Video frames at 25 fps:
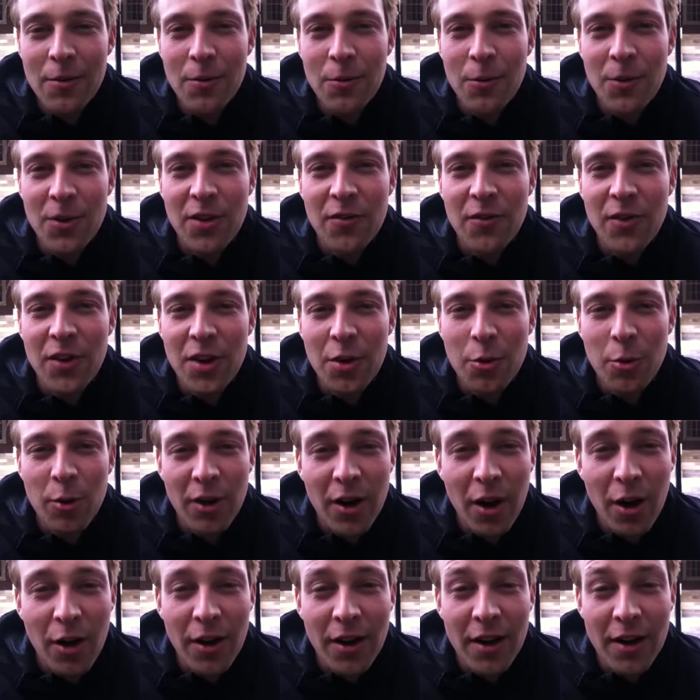with a video
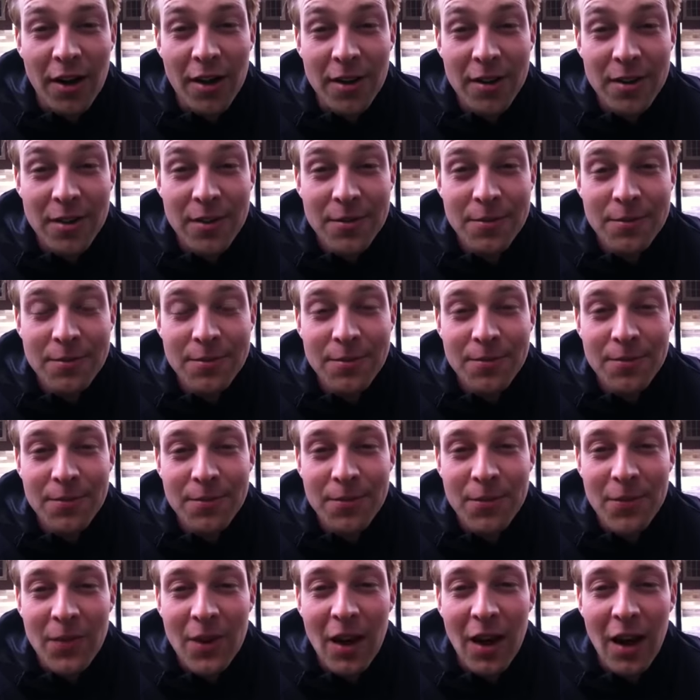regarding
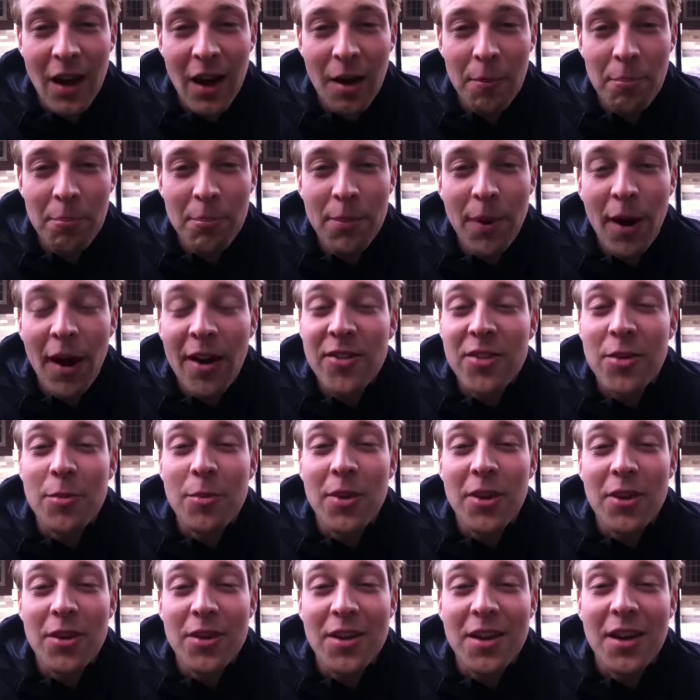
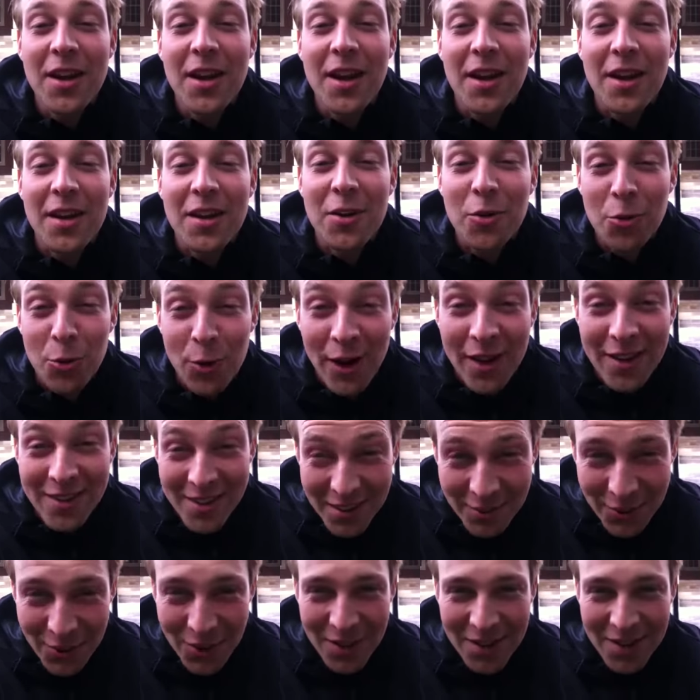possibility and
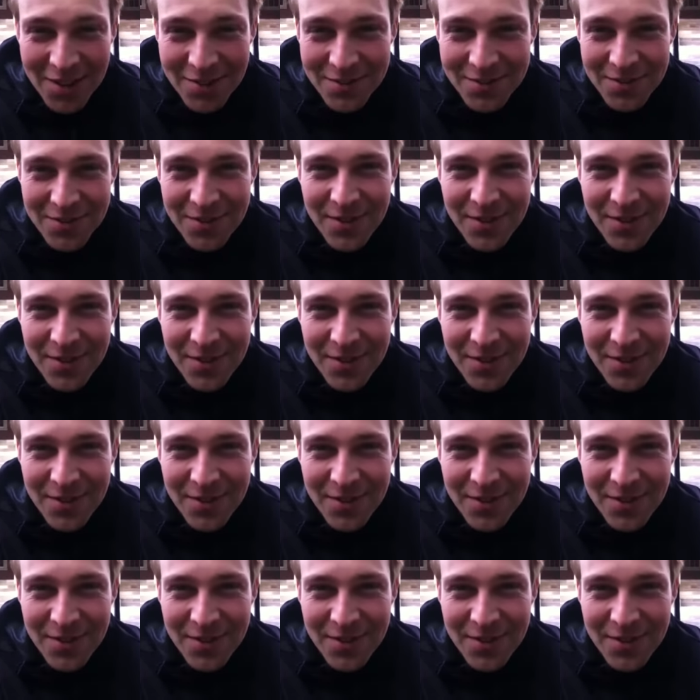creativity.